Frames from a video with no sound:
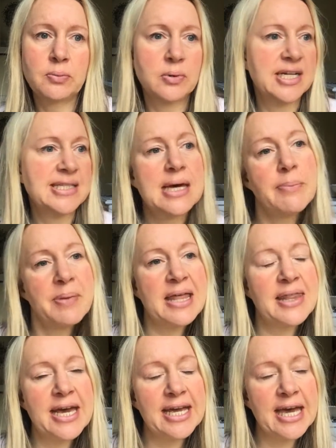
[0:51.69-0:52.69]
What is it
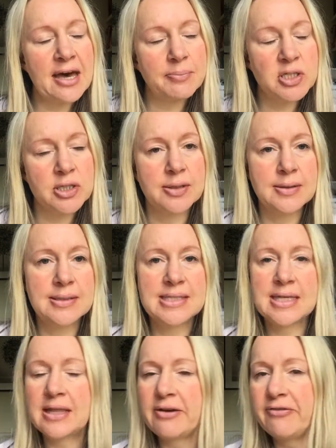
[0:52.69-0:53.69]
about their
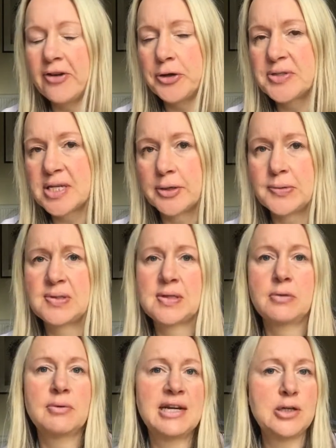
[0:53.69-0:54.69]
captions and their photos
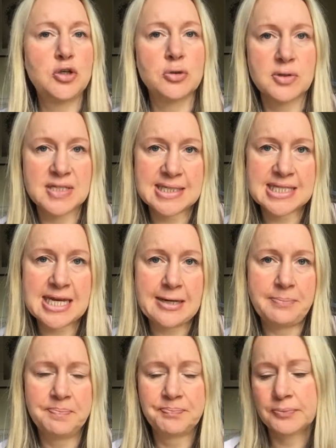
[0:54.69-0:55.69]
that really draws us
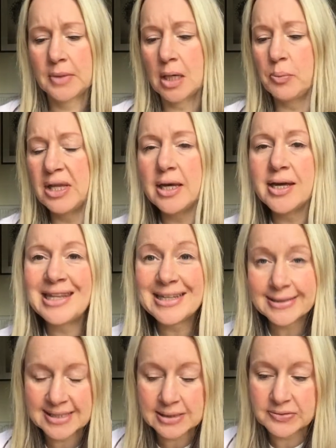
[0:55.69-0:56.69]
in? And we learn
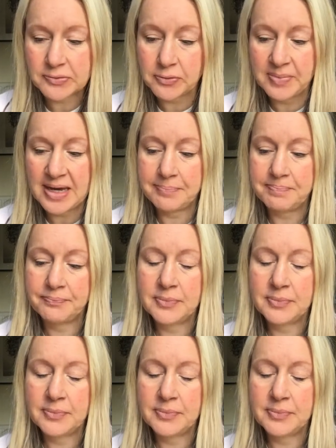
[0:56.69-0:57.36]
lessons from that.